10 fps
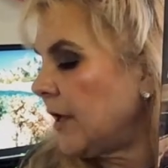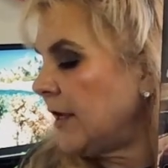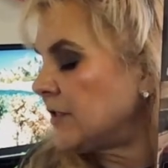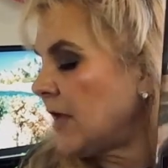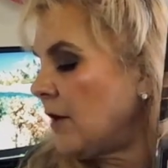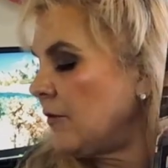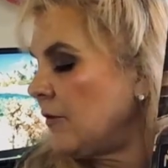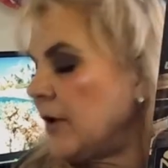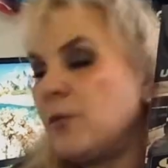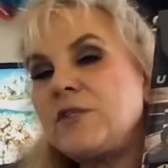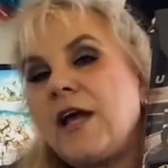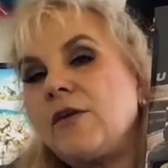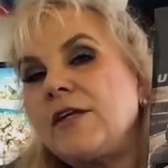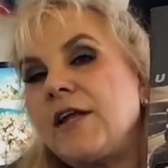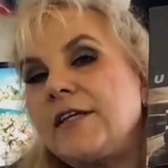It was out
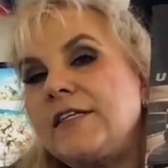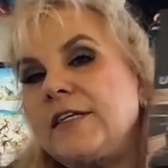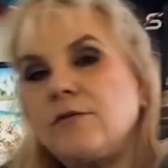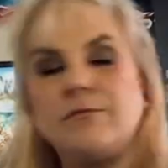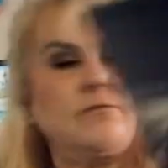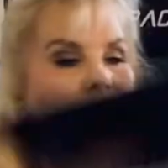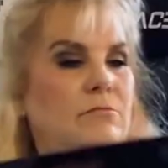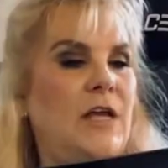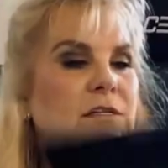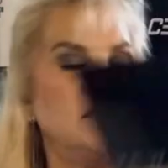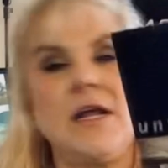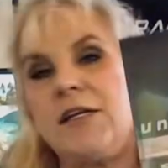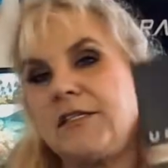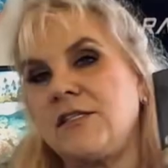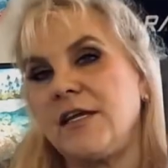in
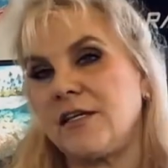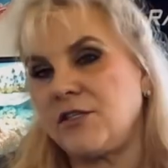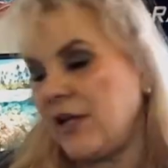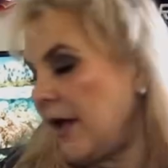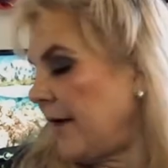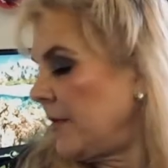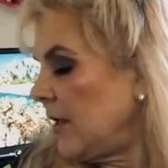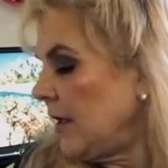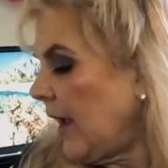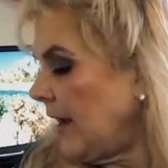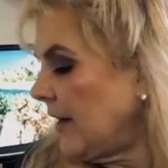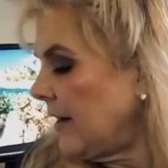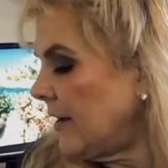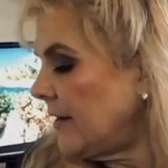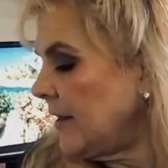1996, yeah. And
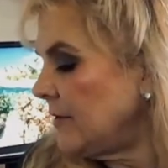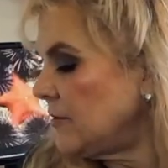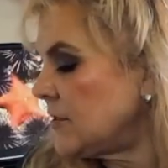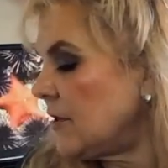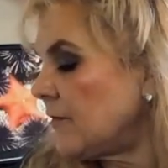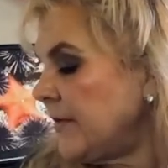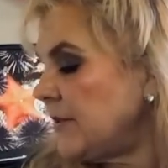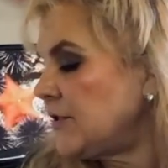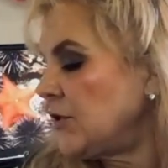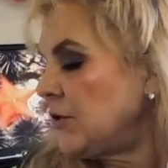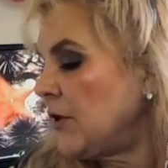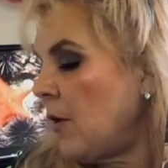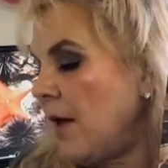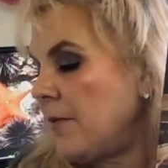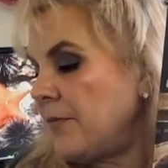it's their 5th studio
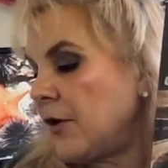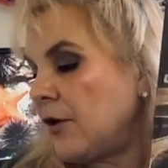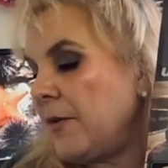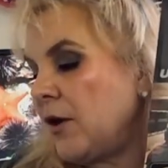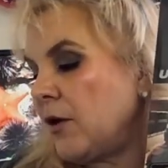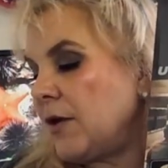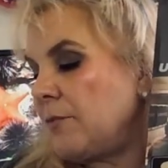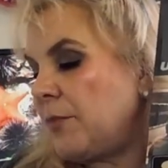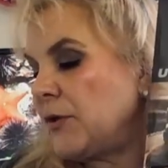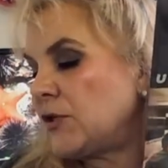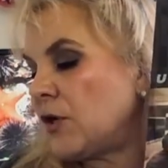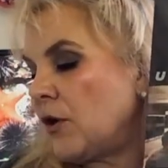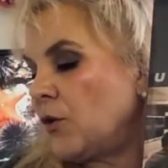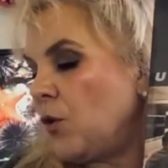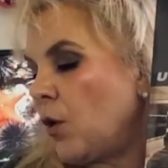album. They're an American
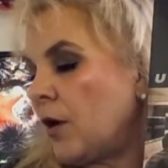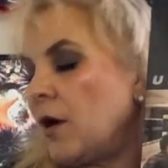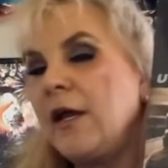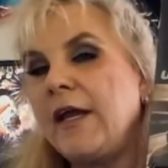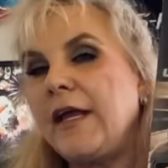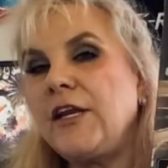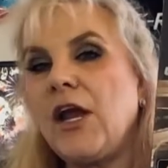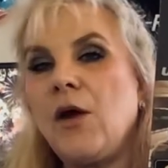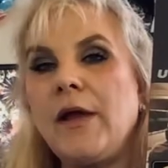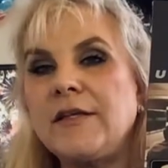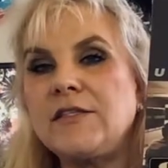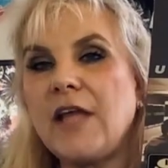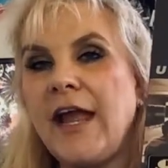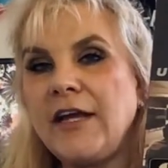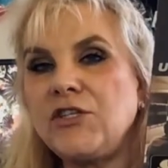post-hardcore, it's
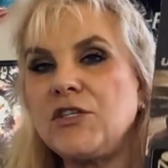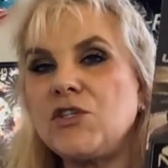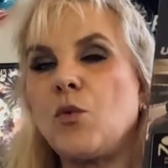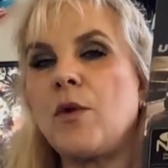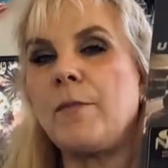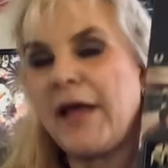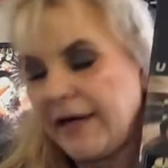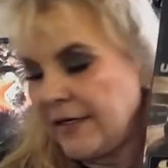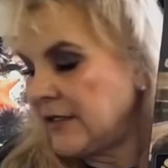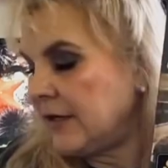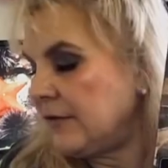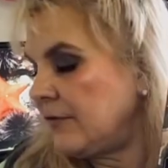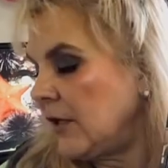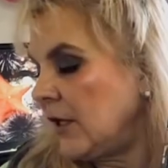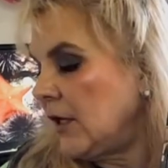anxious,
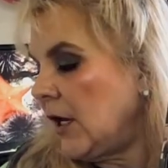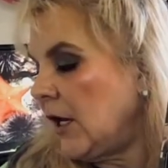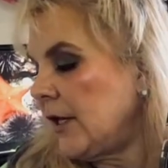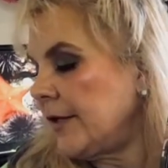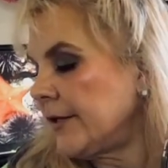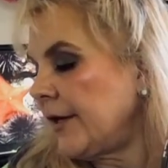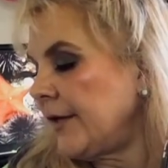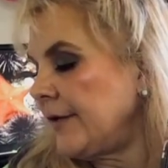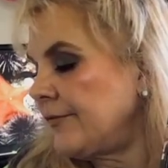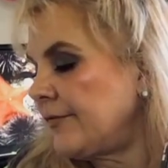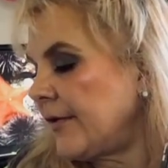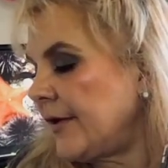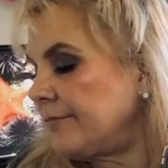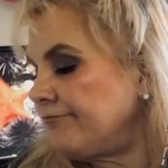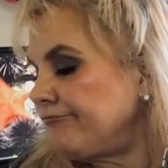repetitive, kind of
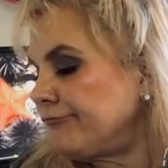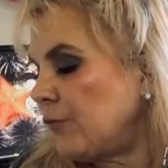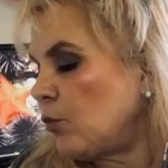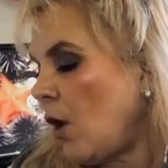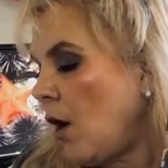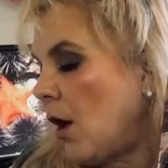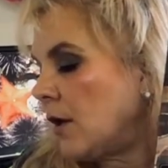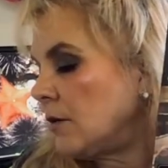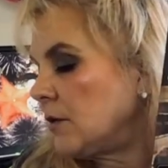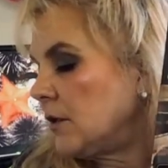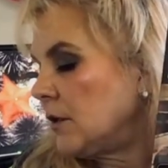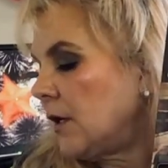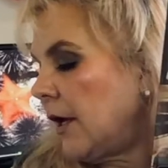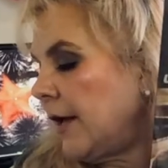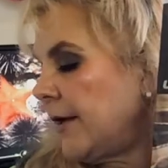raw.
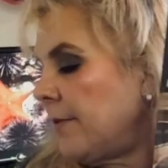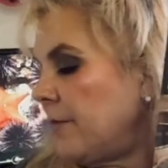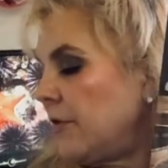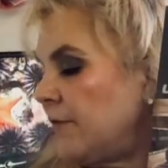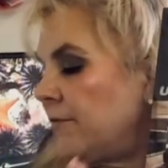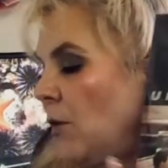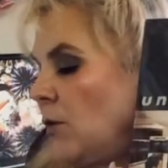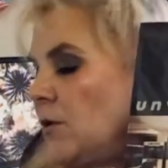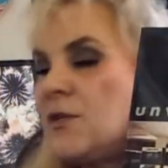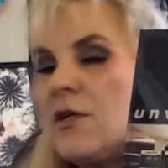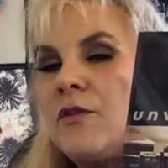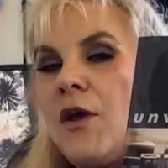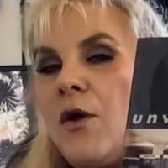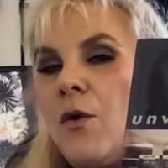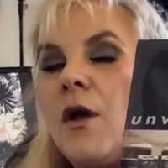The vocals,
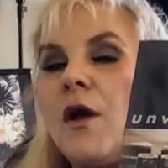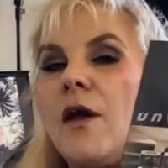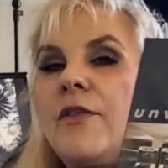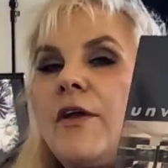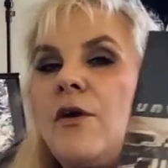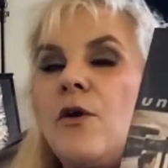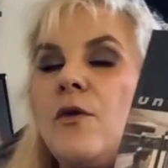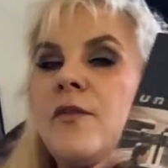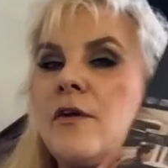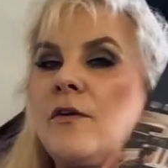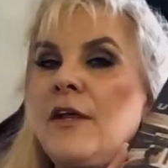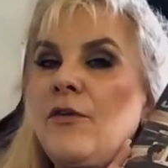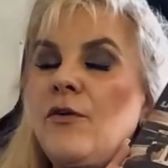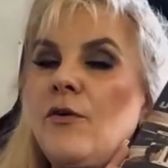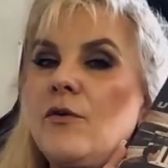though, they're
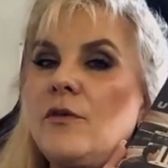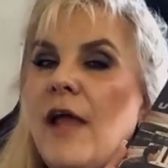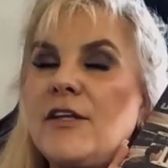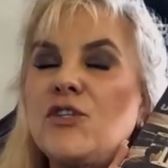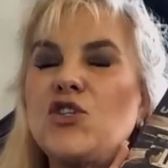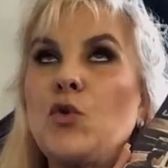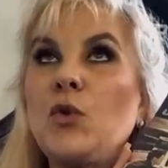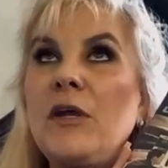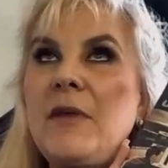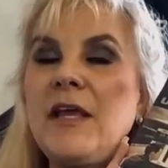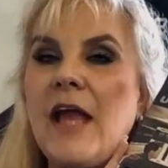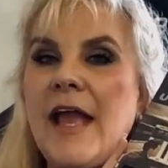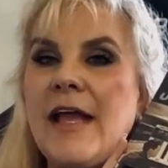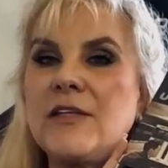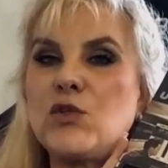neither like screaming
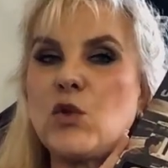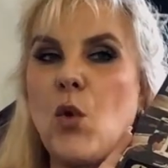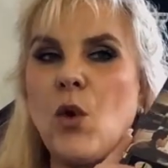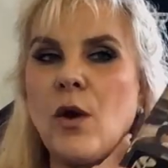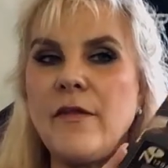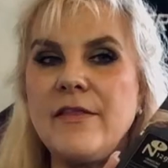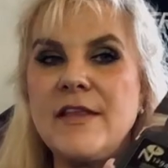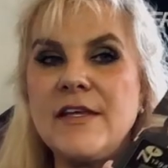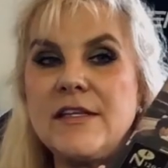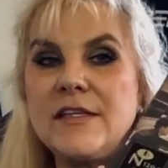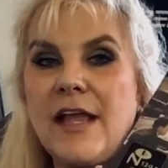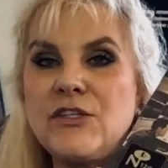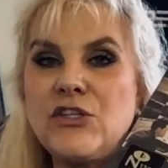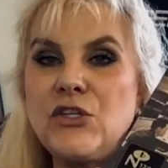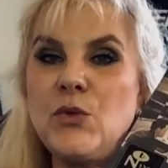angst or like
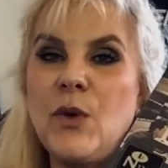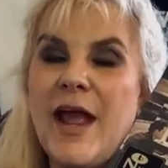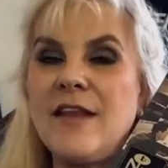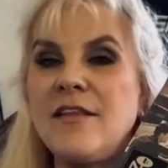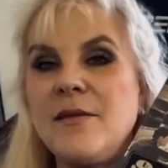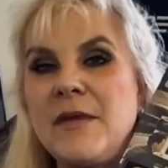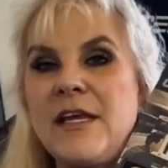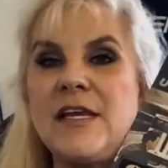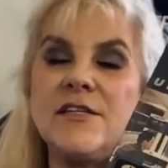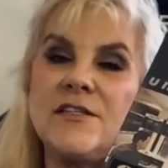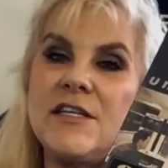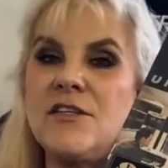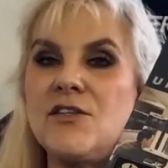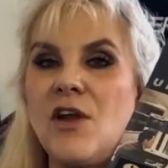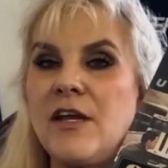too anthemy,
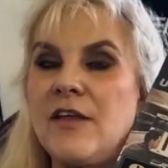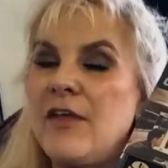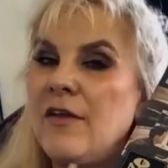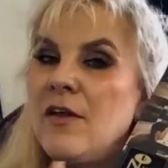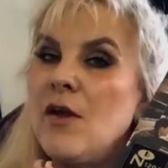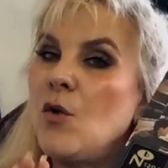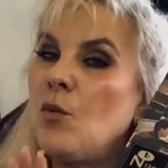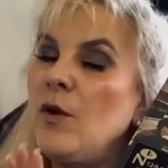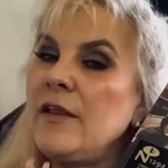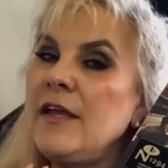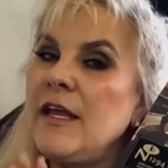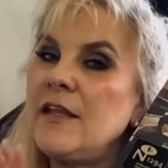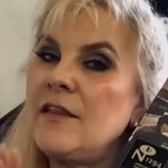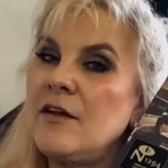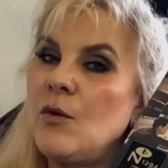sing-songy. They really
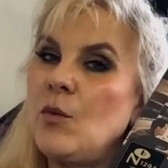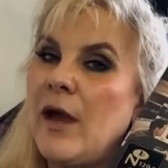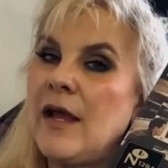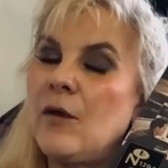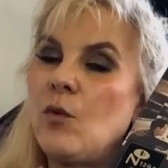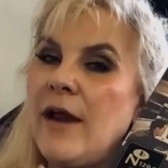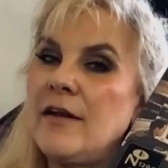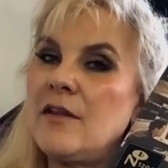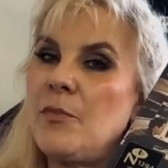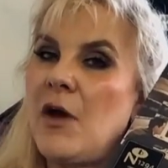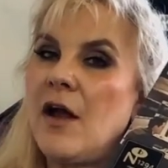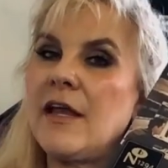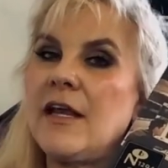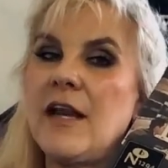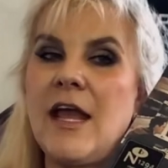hit their way right in the
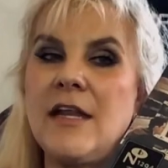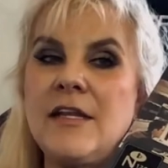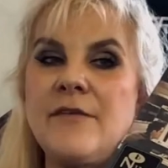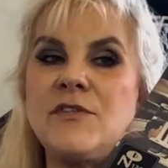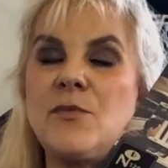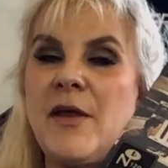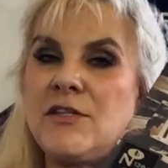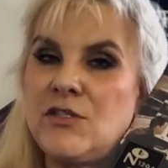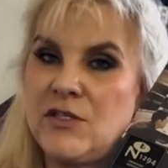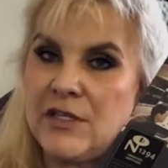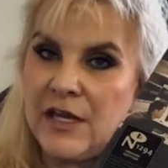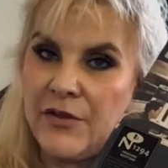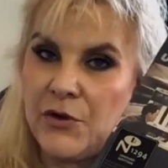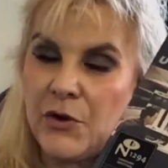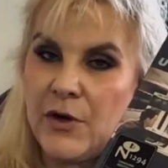pocket and give space to the
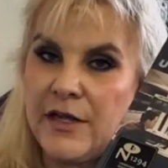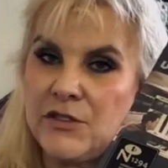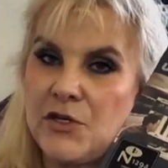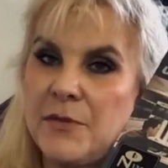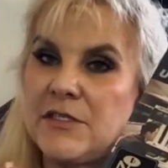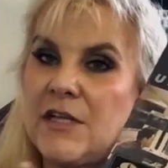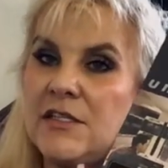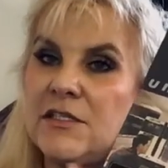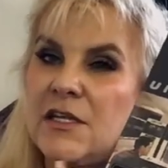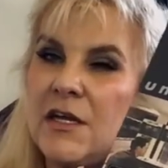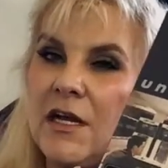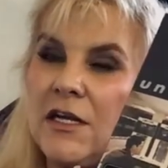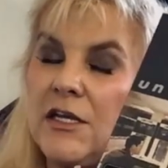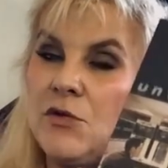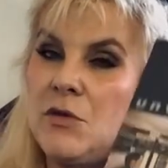other instruments. That's the kind
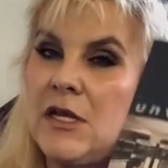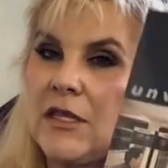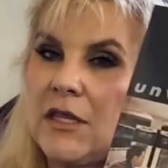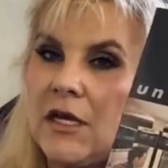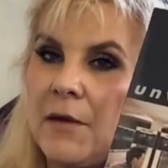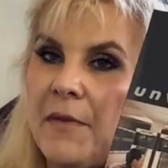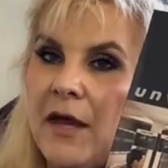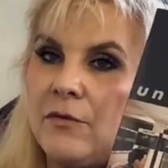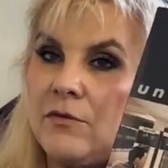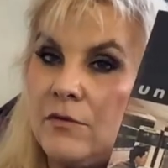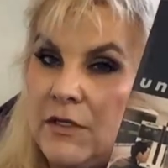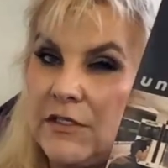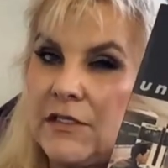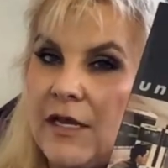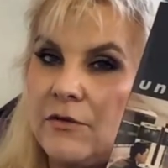of unique thing about the
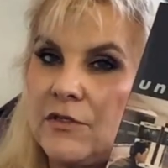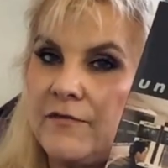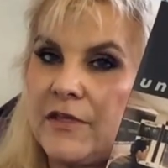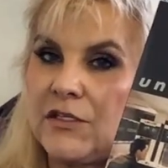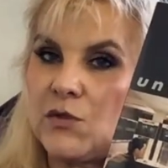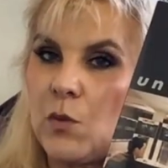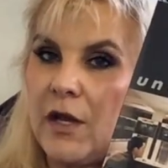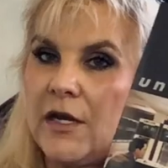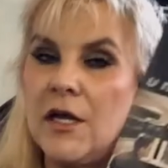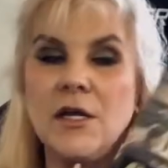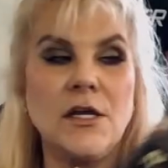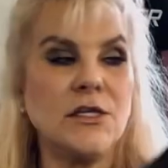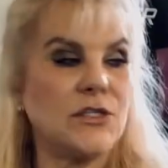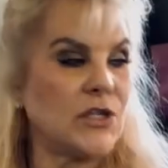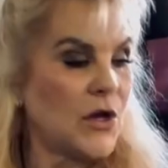sound of this one.
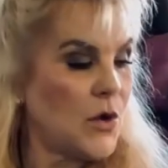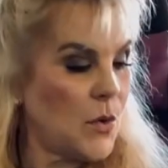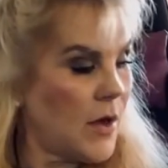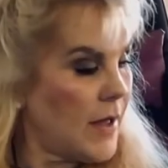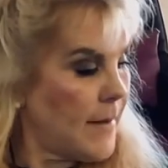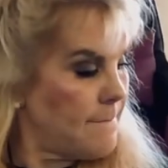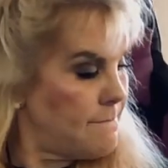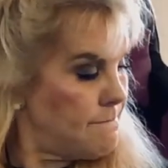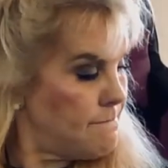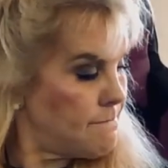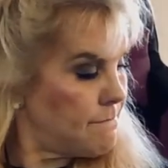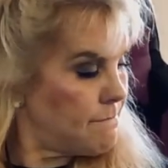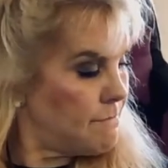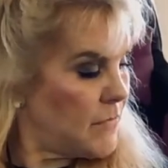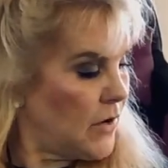So
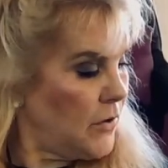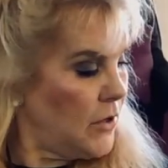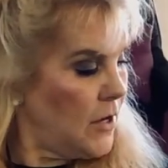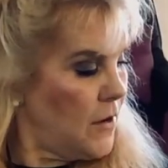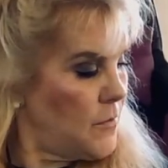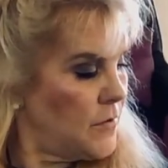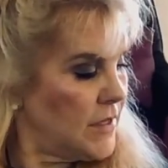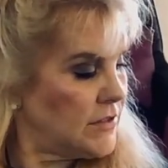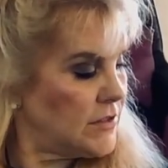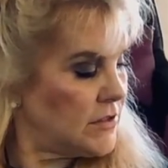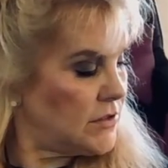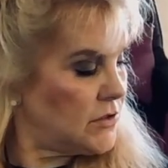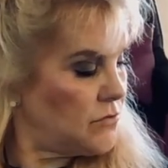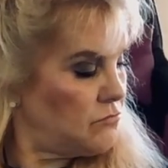there you go. That's